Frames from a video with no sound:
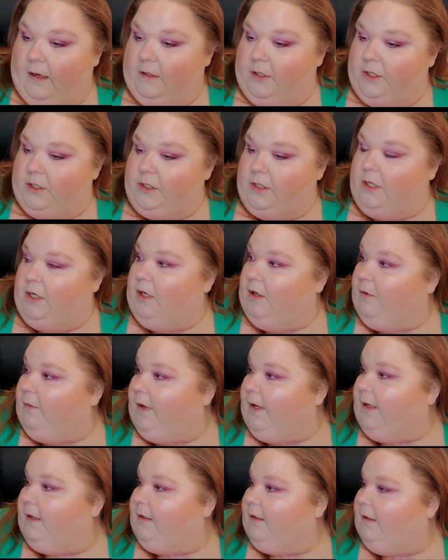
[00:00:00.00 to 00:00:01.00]
just do
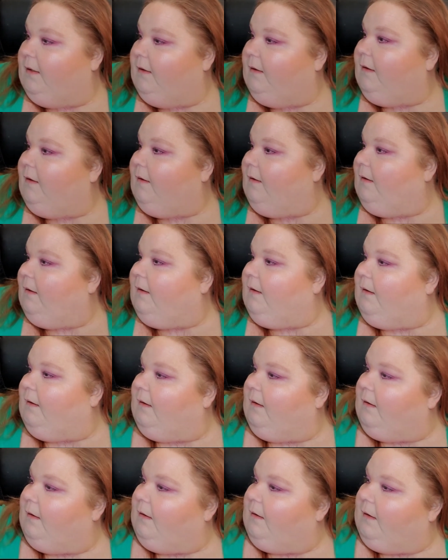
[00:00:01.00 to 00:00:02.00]
it.
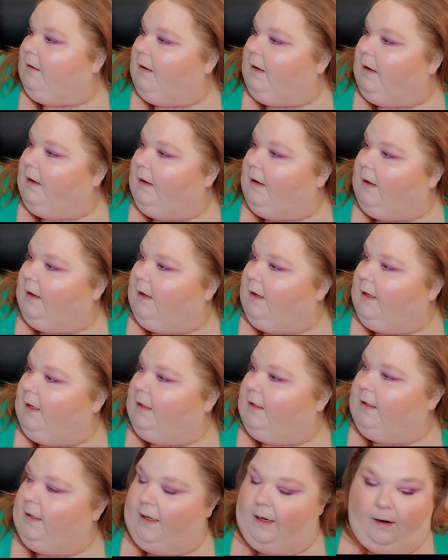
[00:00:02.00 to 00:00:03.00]
And I
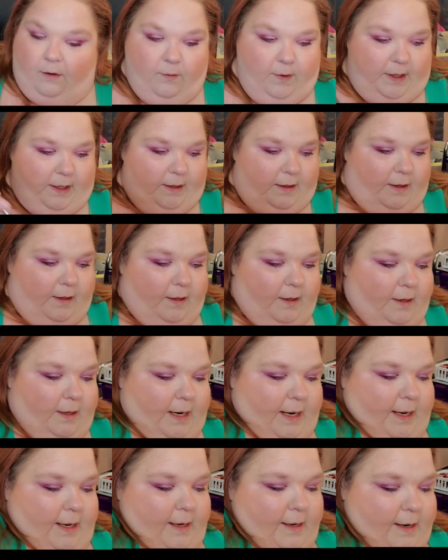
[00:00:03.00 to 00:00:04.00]
need to go in
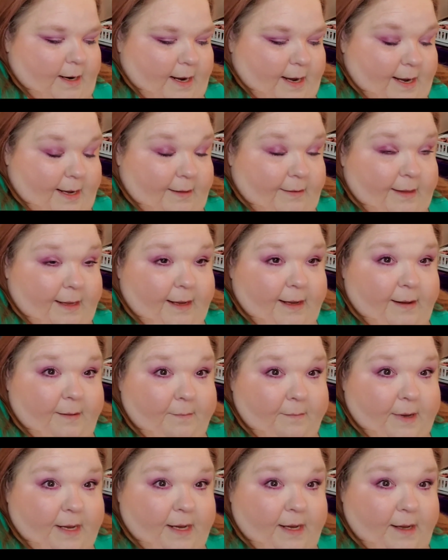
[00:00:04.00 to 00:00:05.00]
and highlight
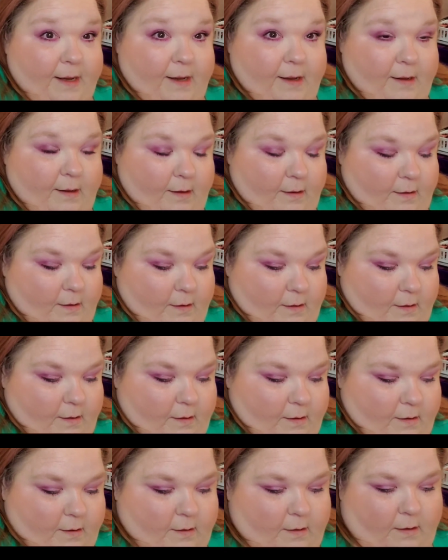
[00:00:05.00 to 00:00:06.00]
my
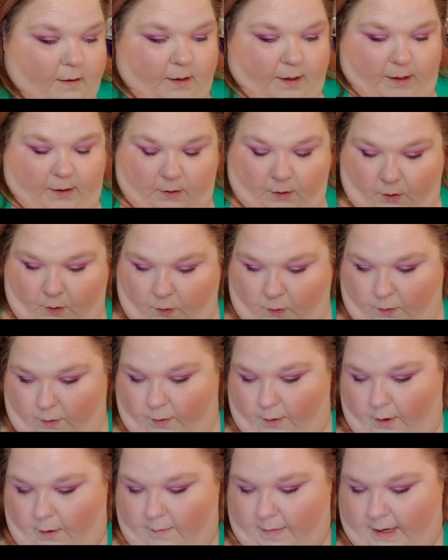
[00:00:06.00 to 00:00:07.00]
inner
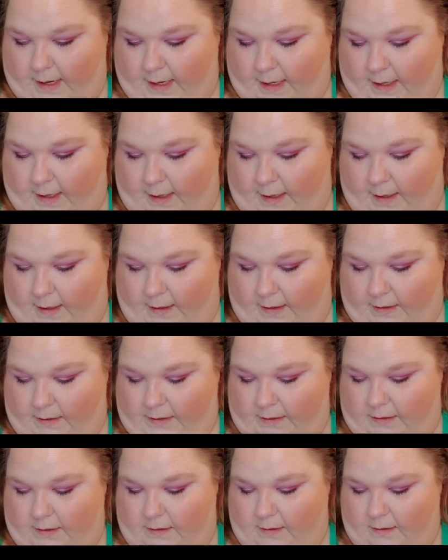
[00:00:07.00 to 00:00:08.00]
corner on my
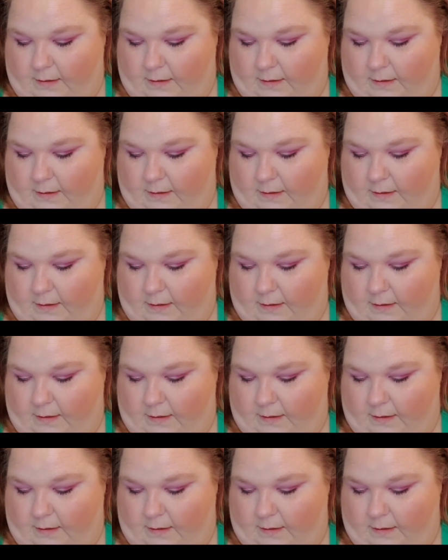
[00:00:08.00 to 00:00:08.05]
eyes.